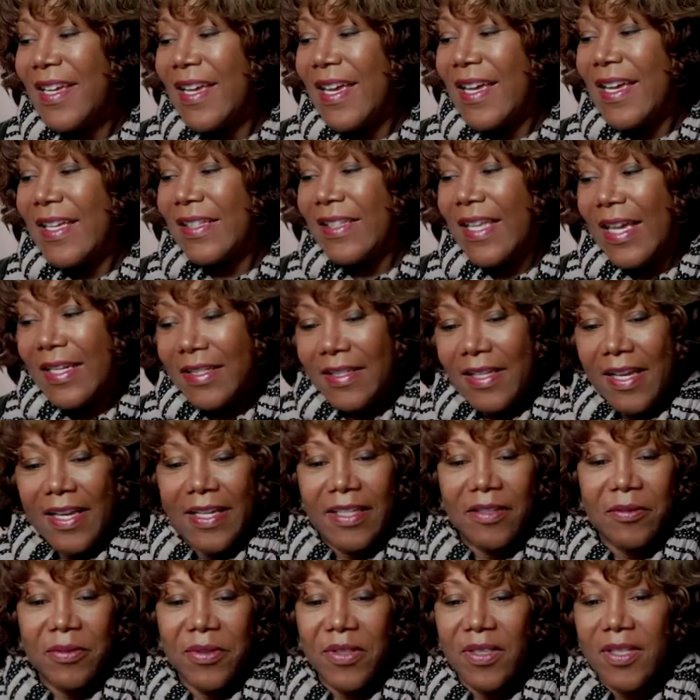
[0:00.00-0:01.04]
And that day
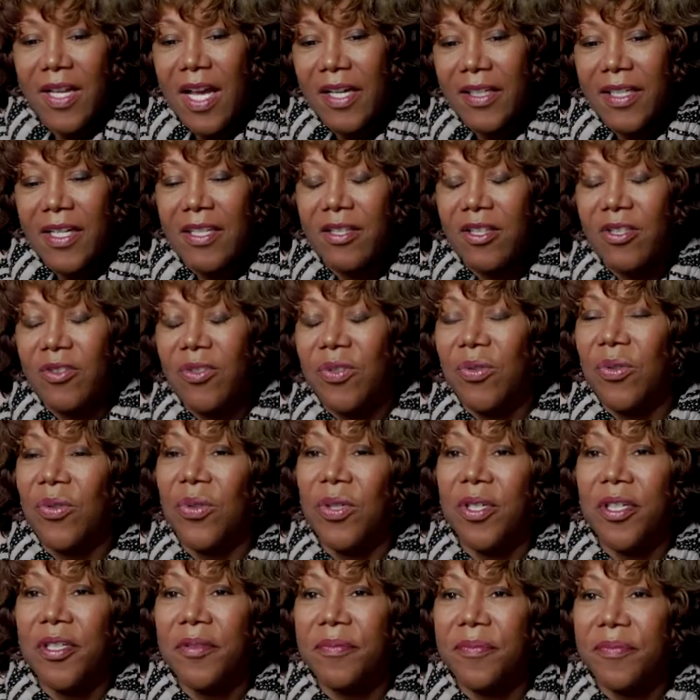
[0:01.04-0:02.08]
there was a knock at the
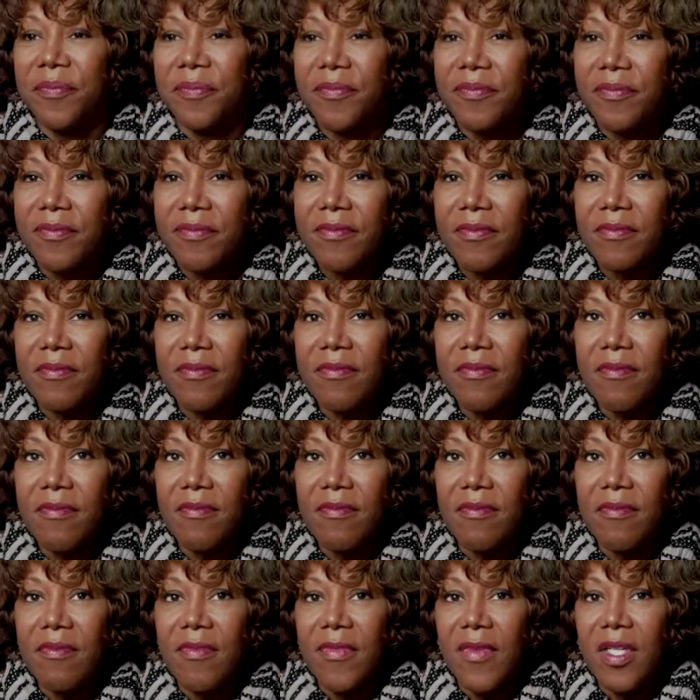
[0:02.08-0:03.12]
door,
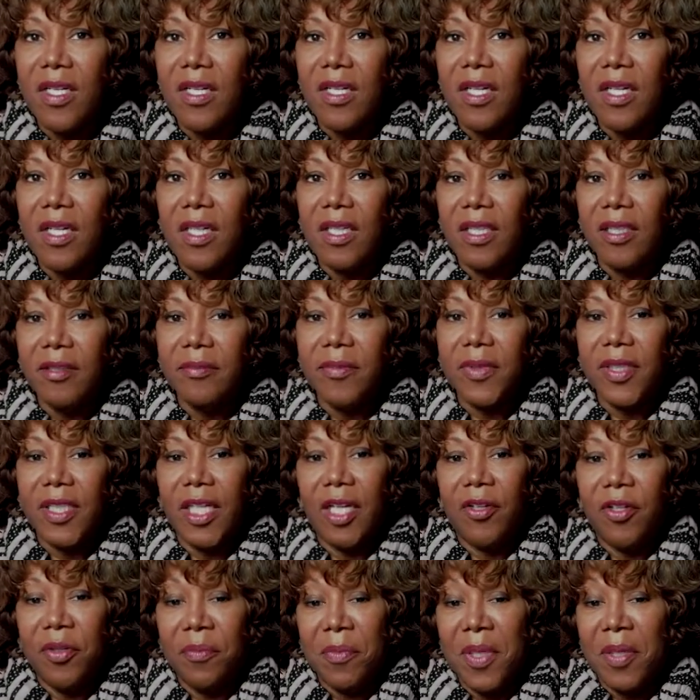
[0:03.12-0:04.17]
and I
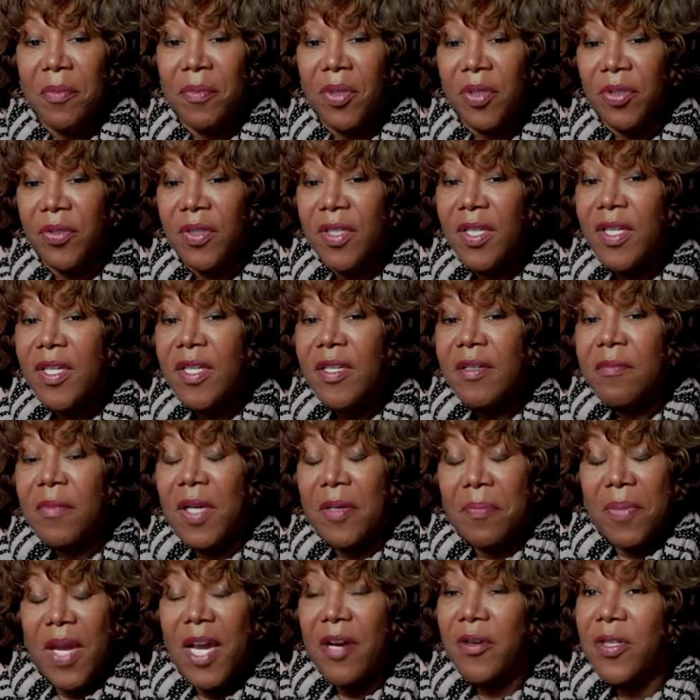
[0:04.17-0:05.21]
remember my
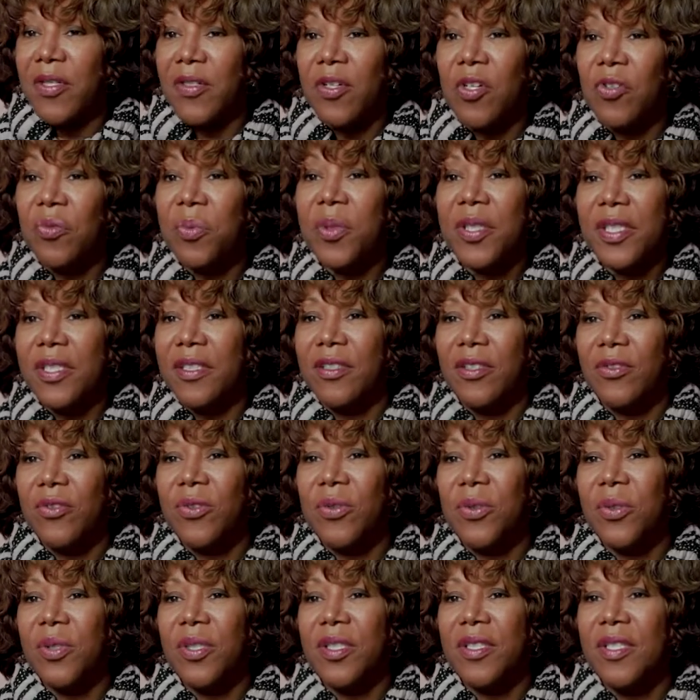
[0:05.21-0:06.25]
parents opening the
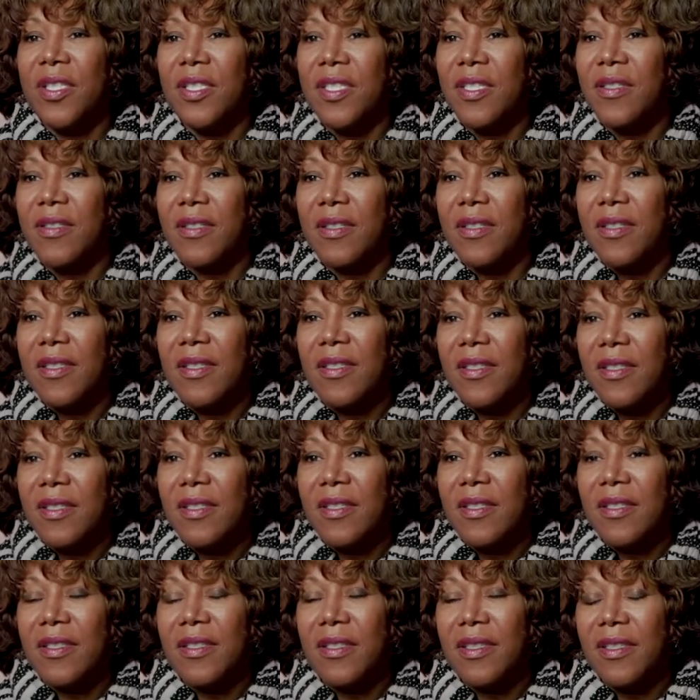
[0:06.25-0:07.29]
door and these
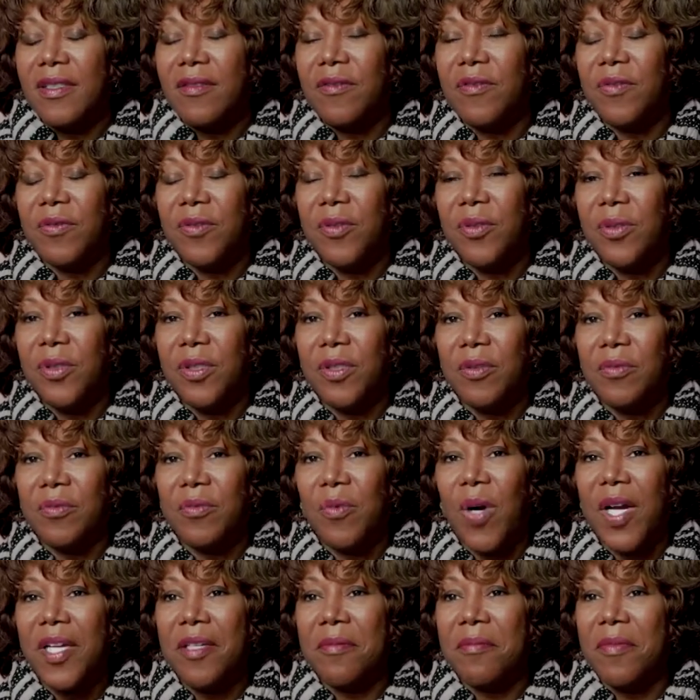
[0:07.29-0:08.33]
4
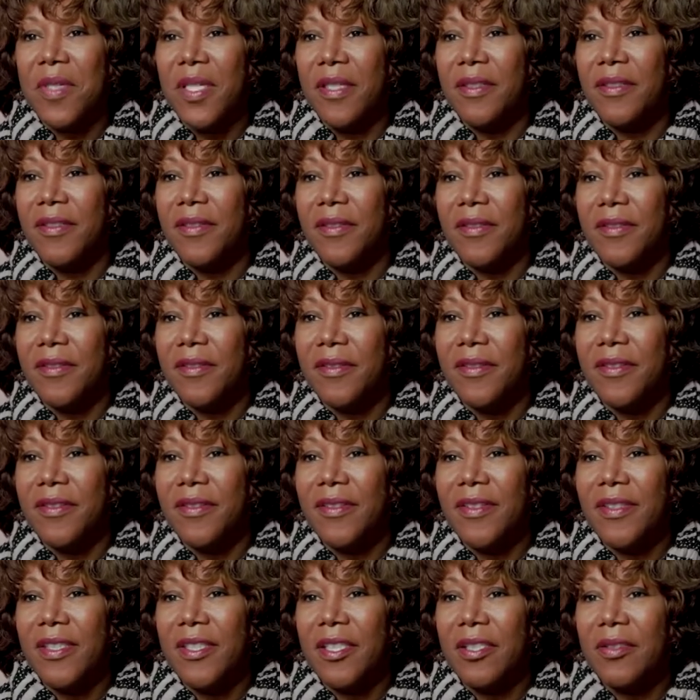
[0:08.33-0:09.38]
white men,
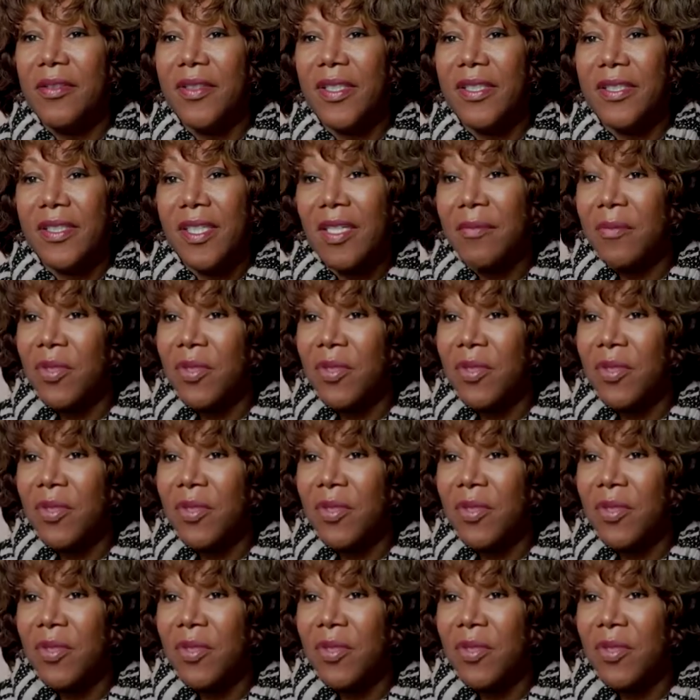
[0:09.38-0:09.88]
had come